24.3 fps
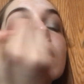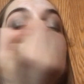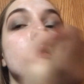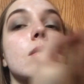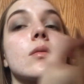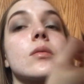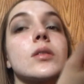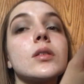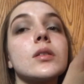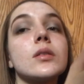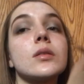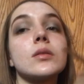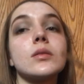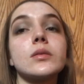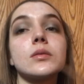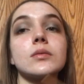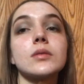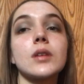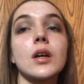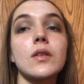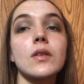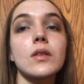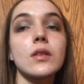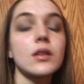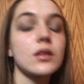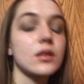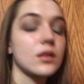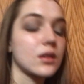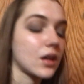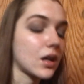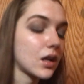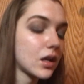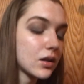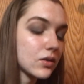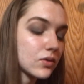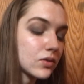I don't know. Other than
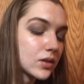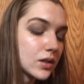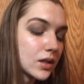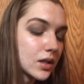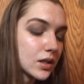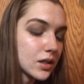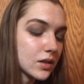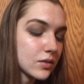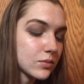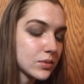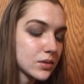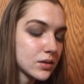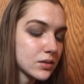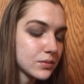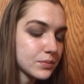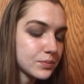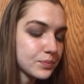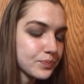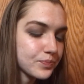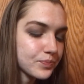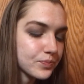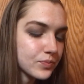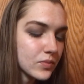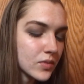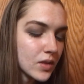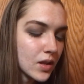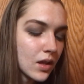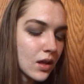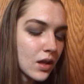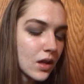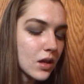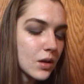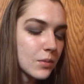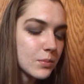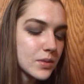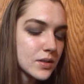that, I feel like I've been,
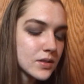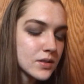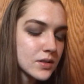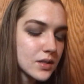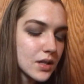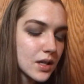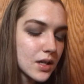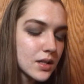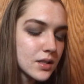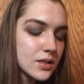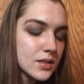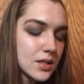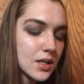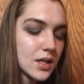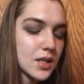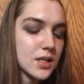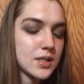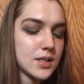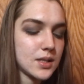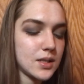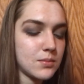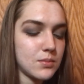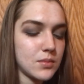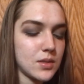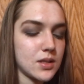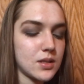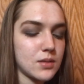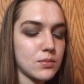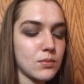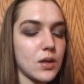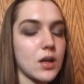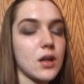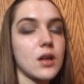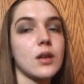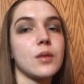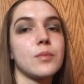besides that I did miss
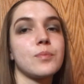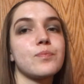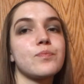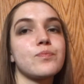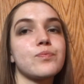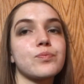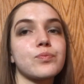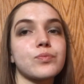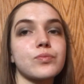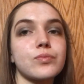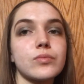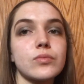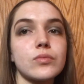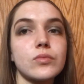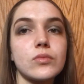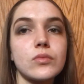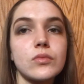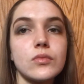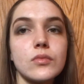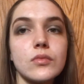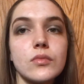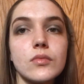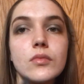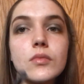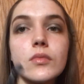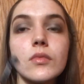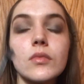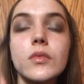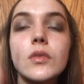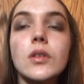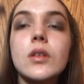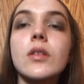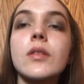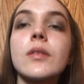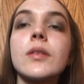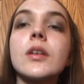my
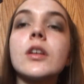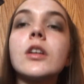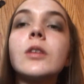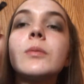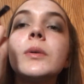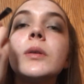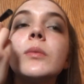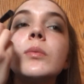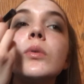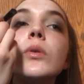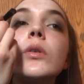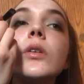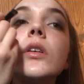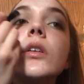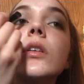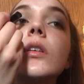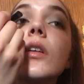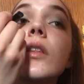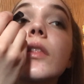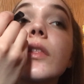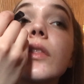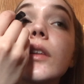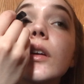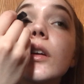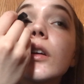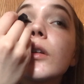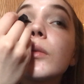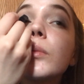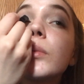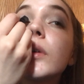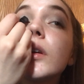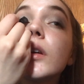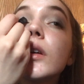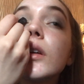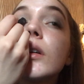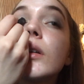
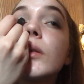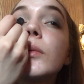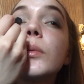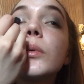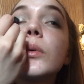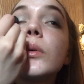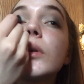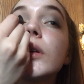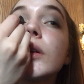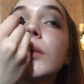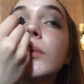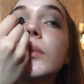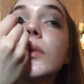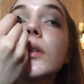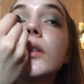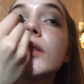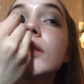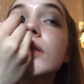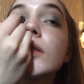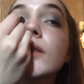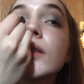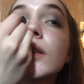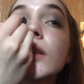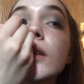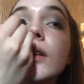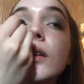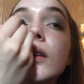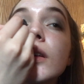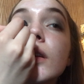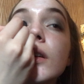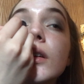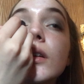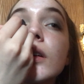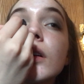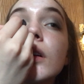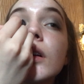therapy appointment
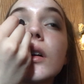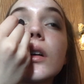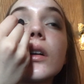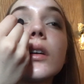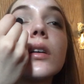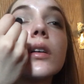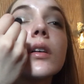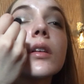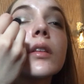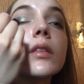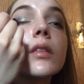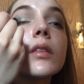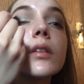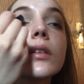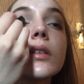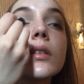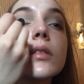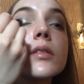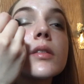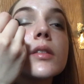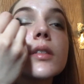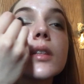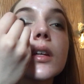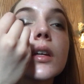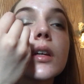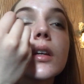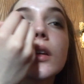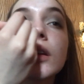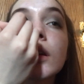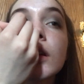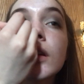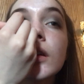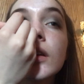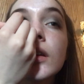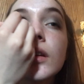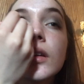on
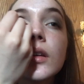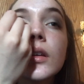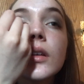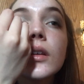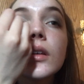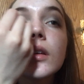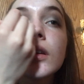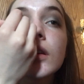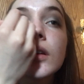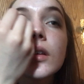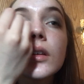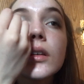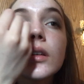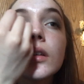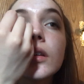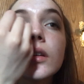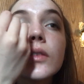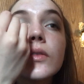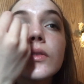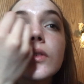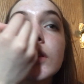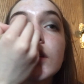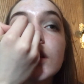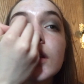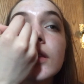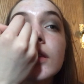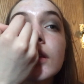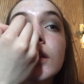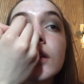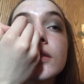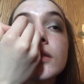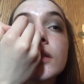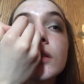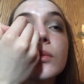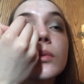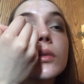Thursday. I feel like
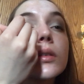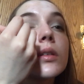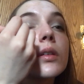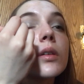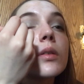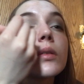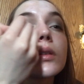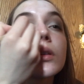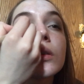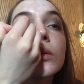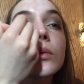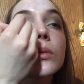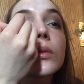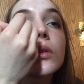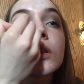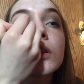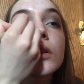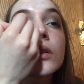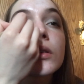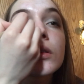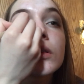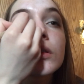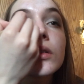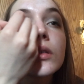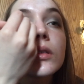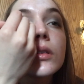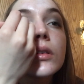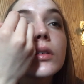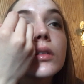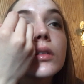things have been going well.